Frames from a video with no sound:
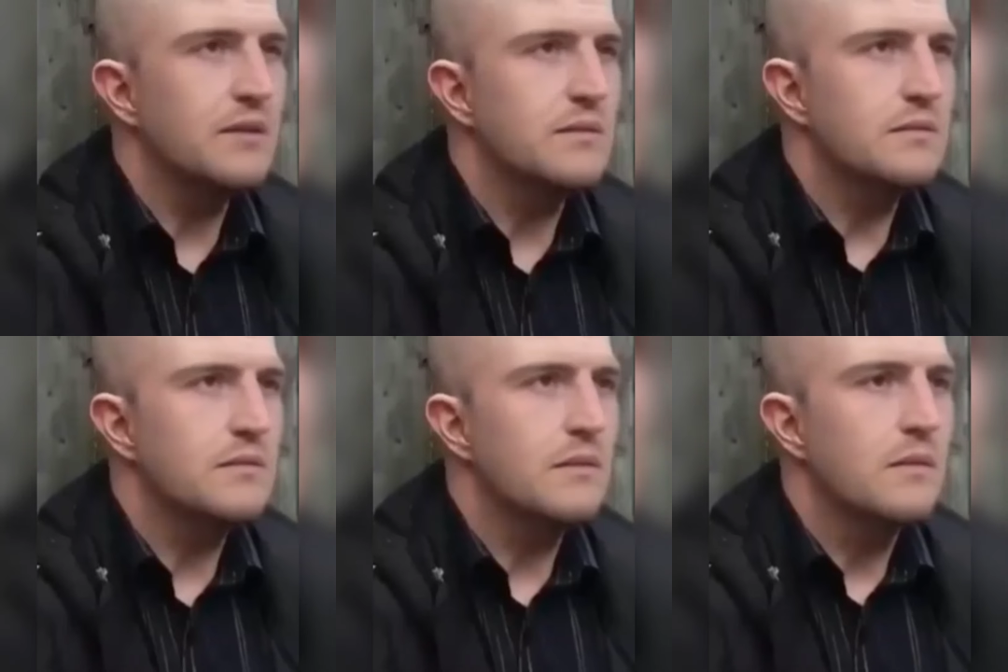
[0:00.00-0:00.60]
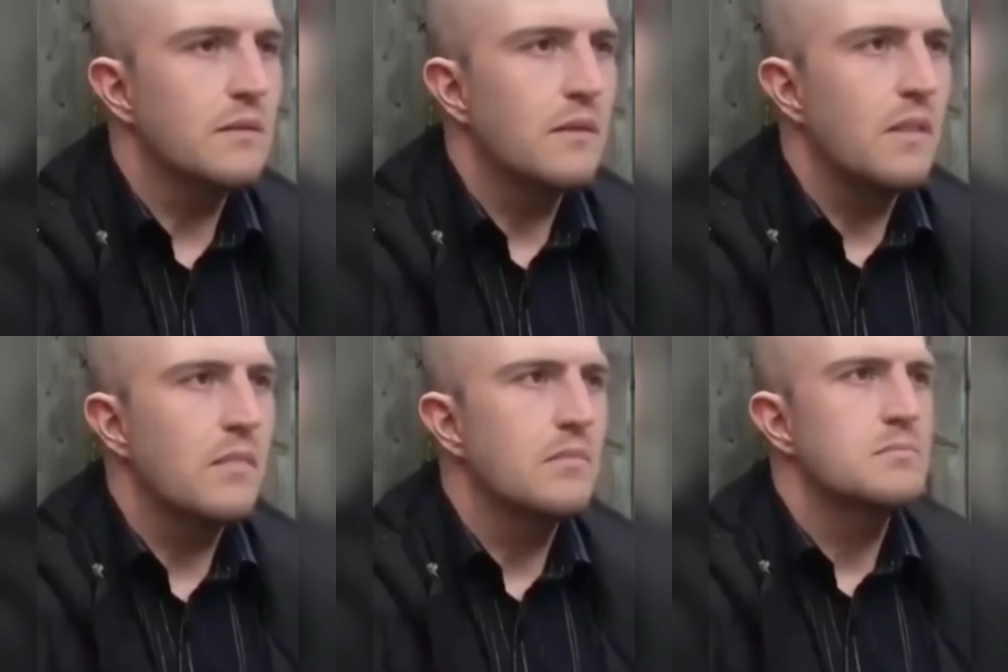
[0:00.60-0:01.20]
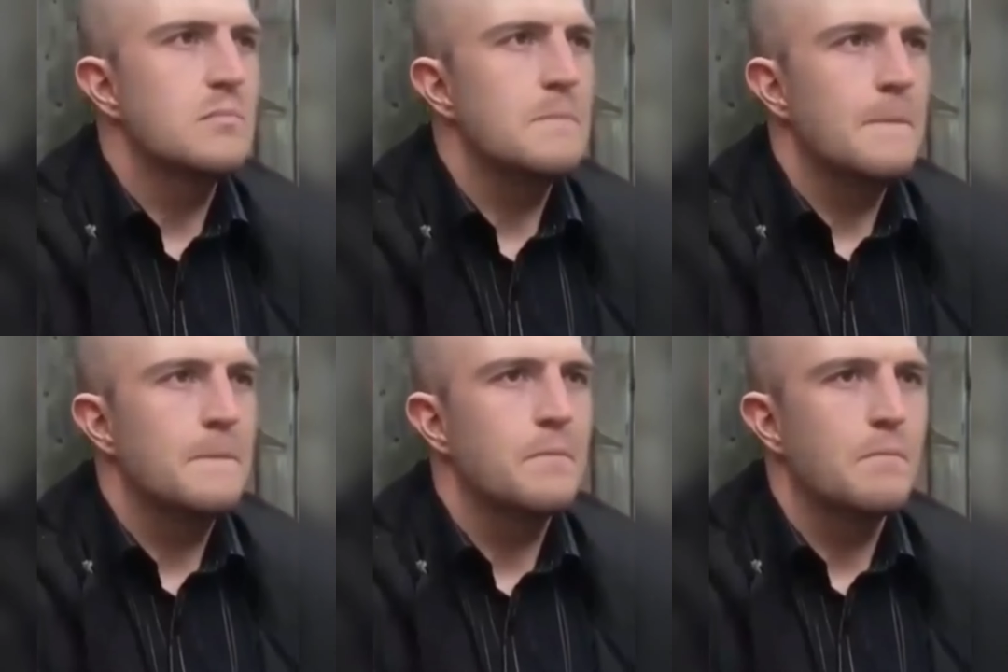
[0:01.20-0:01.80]
Right, you're going to know
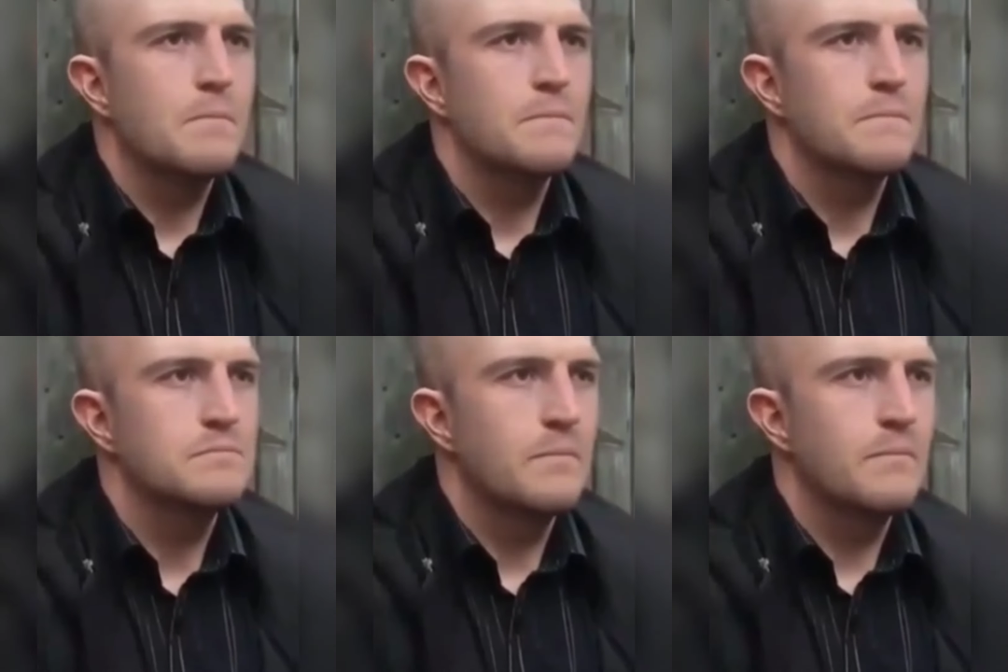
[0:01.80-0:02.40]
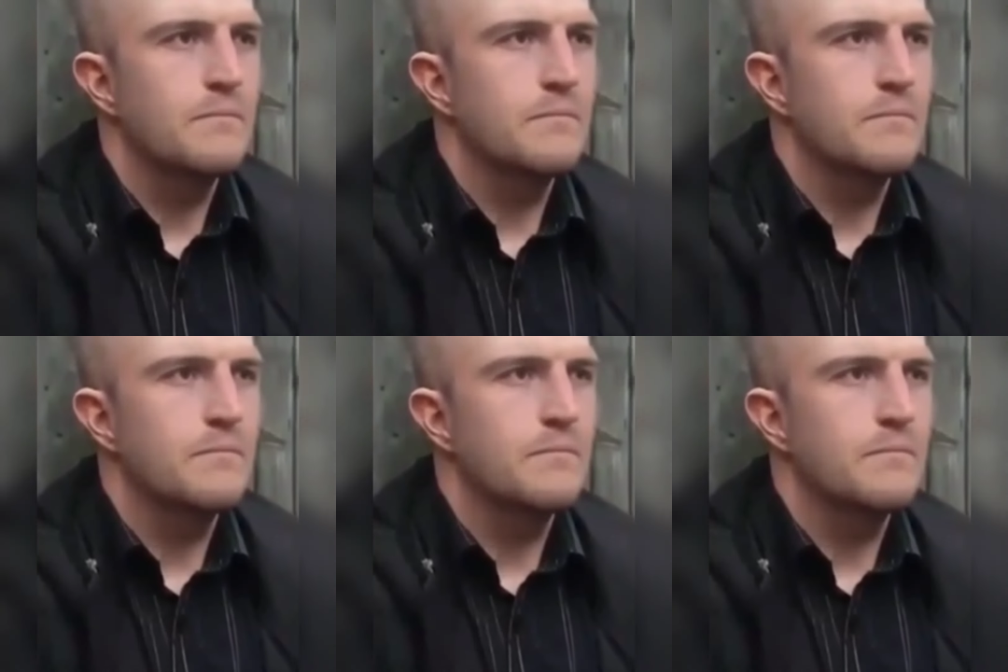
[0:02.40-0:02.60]
now when you go to court.